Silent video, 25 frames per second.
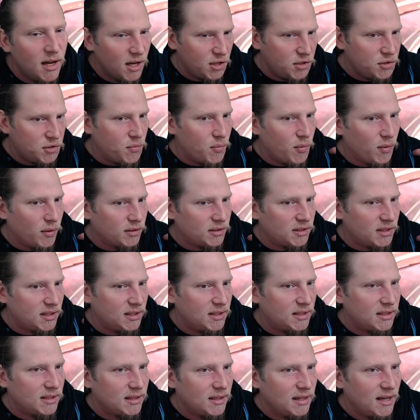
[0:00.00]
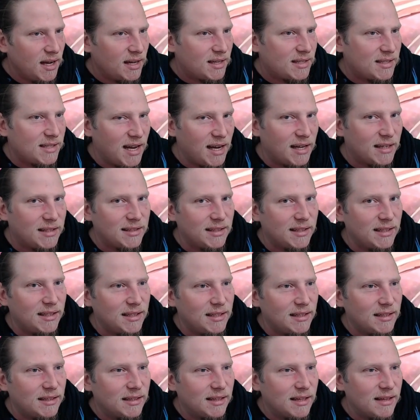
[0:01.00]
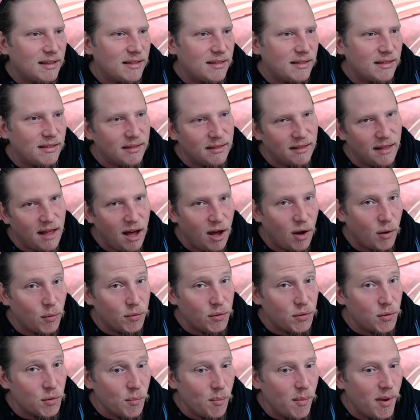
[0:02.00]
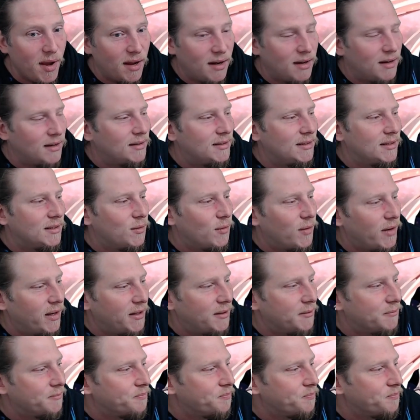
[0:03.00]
You want it exactly how you made it, right?